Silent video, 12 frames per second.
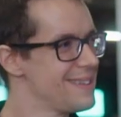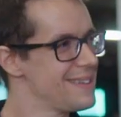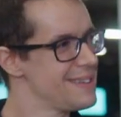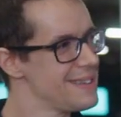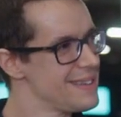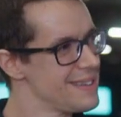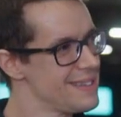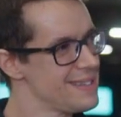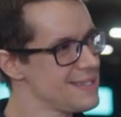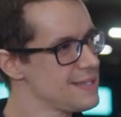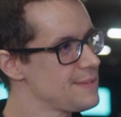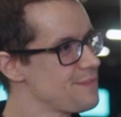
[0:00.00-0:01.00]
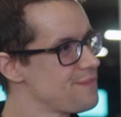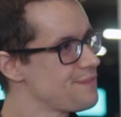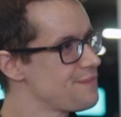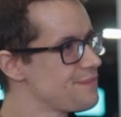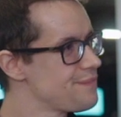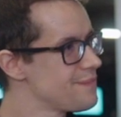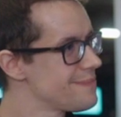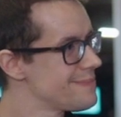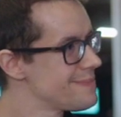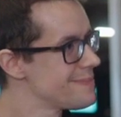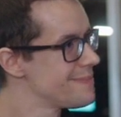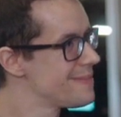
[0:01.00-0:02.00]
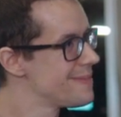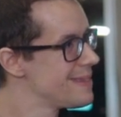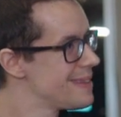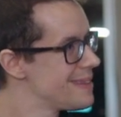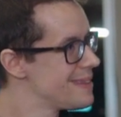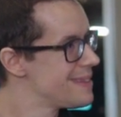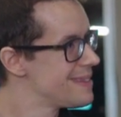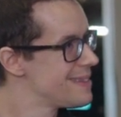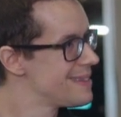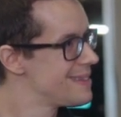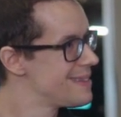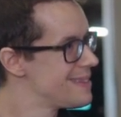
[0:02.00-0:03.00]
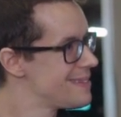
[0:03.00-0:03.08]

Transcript: The person shown says nothing.